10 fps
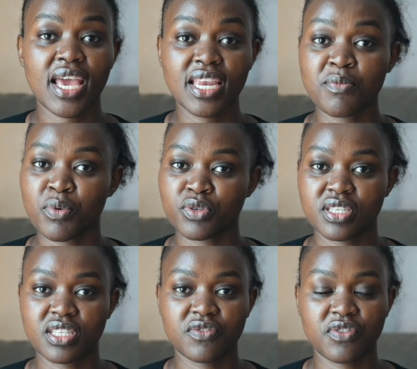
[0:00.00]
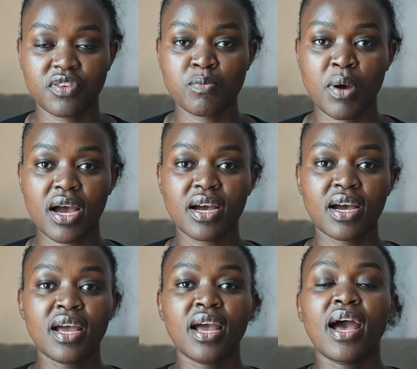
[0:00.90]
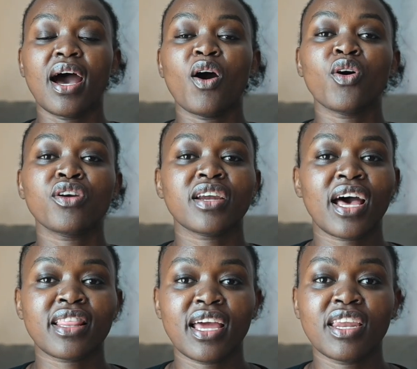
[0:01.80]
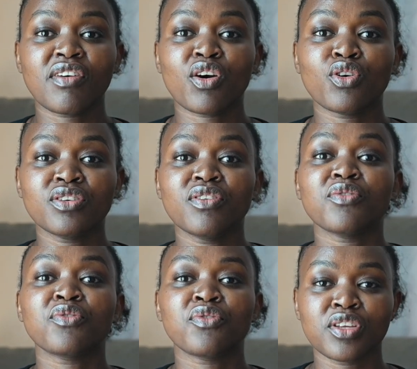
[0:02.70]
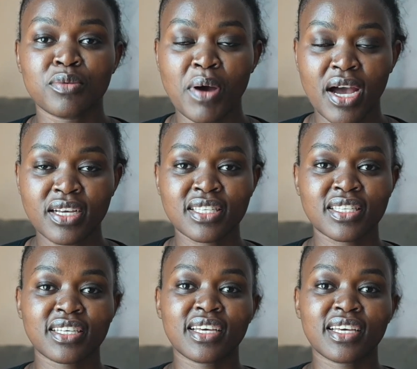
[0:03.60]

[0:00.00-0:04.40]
any positive feedback, or rather I never got even feedbacks